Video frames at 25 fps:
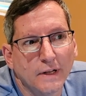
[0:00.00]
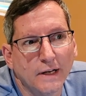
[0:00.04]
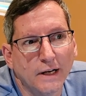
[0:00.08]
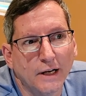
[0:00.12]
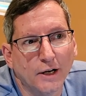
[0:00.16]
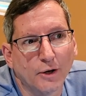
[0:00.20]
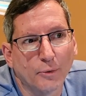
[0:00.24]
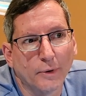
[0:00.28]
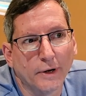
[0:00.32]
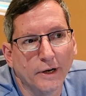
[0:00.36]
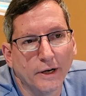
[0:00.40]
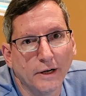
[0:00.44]

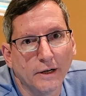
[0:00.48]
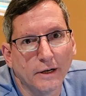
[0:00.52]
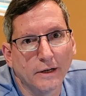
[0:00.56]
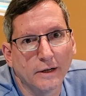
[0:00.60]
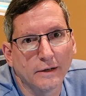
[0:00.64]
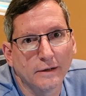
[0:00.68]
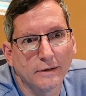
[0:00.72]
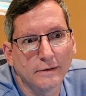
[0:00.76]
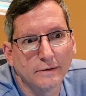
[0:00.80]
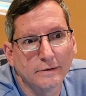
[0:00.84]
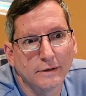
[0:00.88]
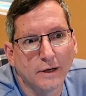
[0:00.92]
Here we
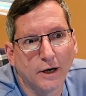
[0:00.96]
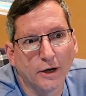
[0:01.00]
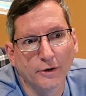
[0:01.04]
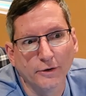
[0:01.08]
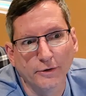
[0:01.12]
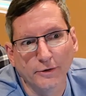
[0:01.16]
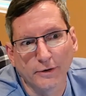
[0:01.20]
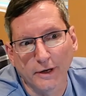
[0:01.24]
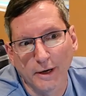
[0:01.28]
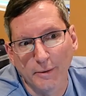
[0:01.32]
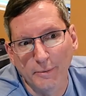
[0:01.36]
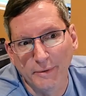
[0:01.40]
are. Are
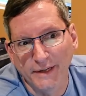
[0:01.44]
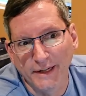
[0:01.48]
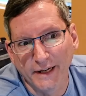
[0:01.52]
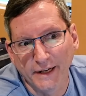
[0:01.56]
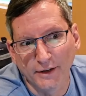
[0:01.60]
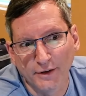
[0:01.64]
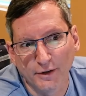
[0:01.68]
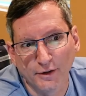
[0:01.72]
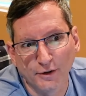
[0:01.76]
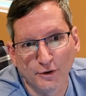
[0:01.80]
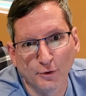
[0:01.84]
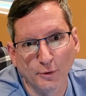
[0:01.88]
you coming
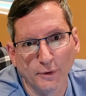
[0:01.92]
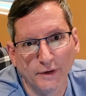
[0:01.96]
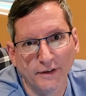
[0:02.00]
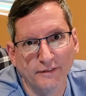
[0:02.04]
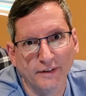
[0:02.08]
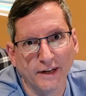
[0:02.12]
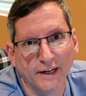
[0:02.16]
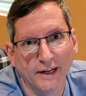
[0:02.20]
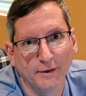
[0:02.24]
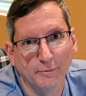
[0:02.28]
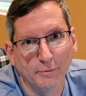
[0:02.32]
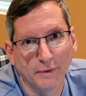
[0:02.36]
down here to
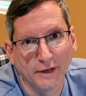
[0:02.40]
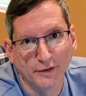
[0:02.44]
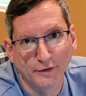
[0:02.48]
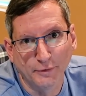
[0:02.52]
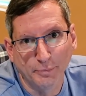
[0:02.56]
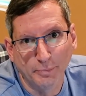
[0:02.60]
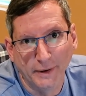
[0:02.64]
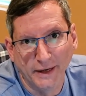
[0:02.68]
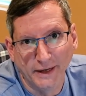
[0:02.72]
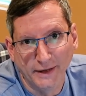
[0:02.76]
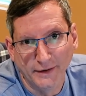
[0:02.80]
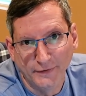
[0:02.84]
invade my
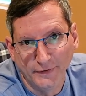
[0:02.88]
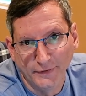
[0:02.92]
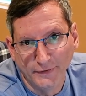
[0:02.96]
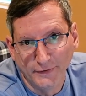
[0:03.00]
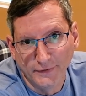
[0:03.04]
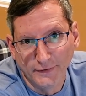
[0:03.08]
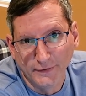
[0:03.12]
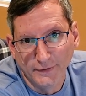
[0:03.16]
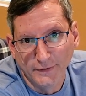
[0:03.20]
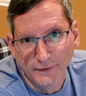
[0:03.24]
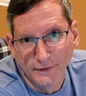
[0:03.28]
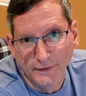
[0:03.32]
space?